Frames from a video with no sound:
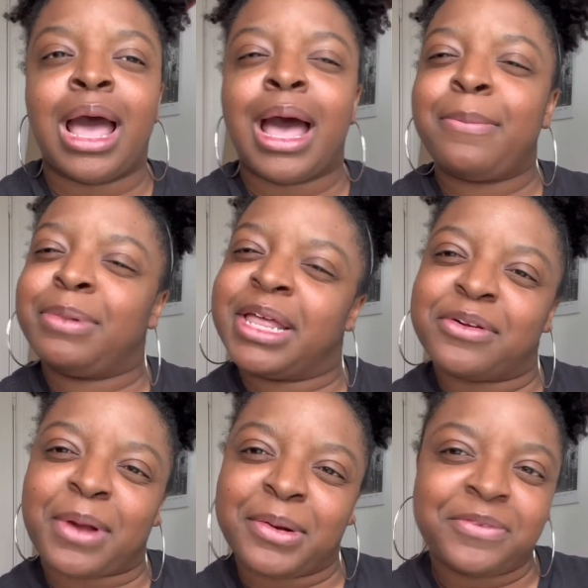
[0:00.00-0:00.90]
I play
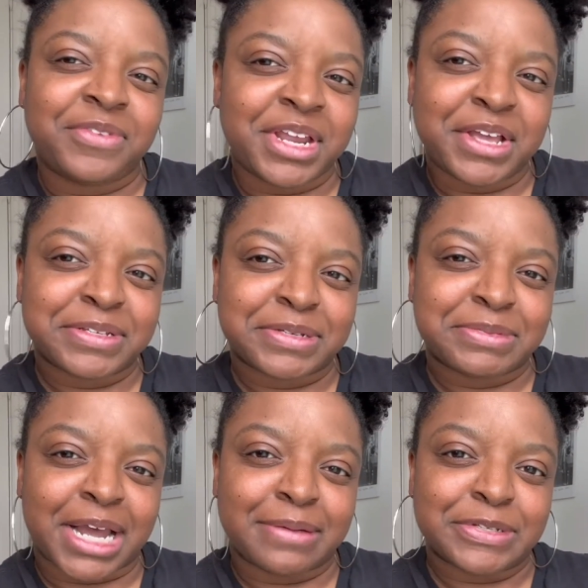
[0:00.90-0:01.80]
around in video
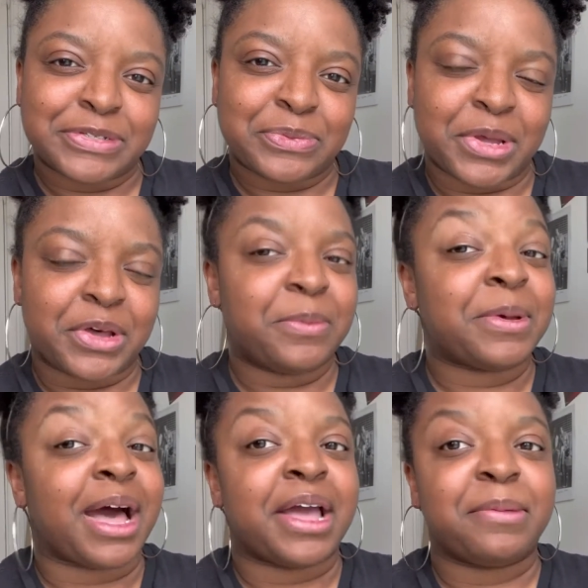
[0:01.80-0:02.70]
sometimes as well,
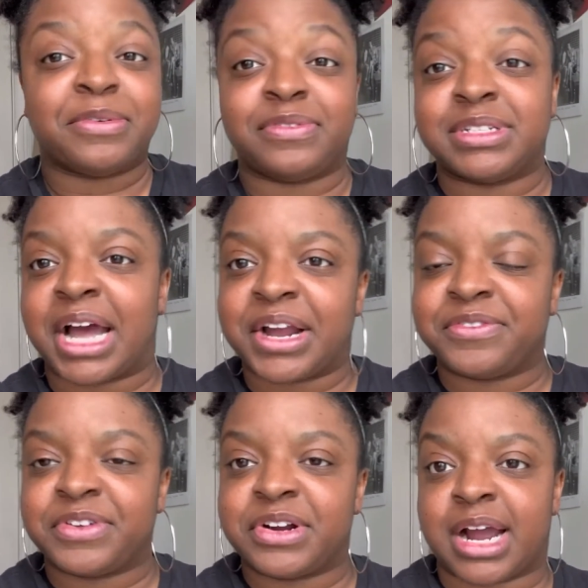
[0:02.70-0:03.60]
but I am a
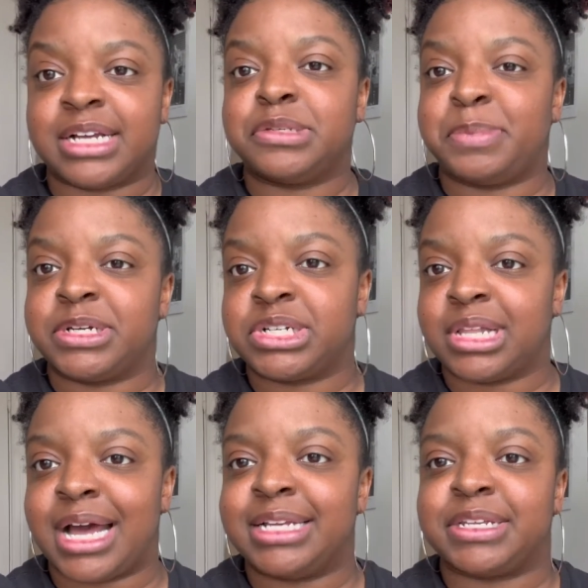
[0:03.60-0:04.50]
photographer. I
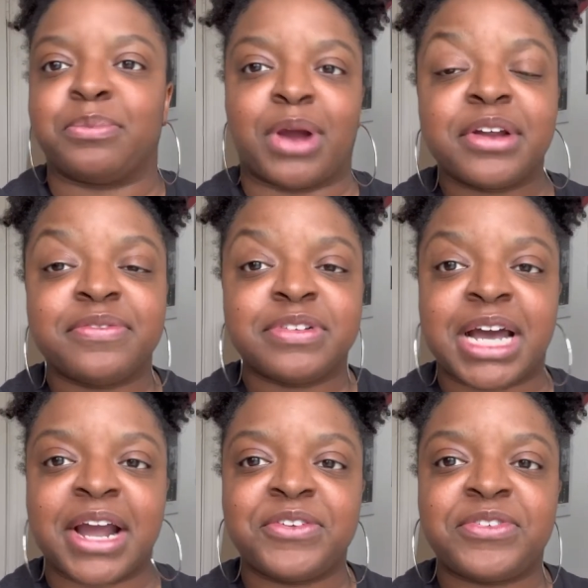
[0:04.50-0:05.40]
specialize in product
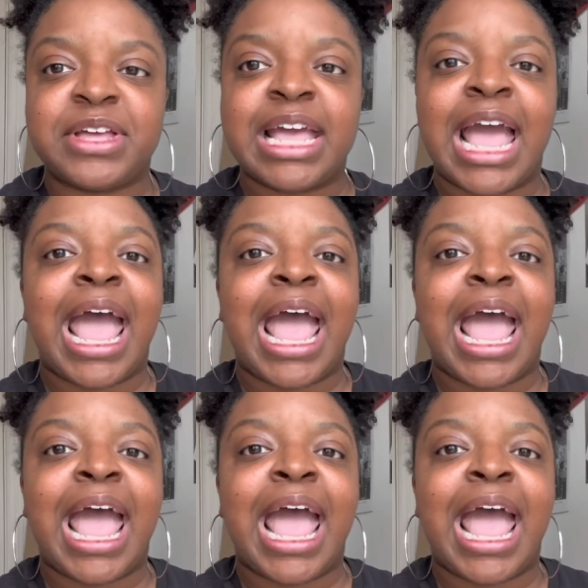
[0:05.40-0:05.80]
photography.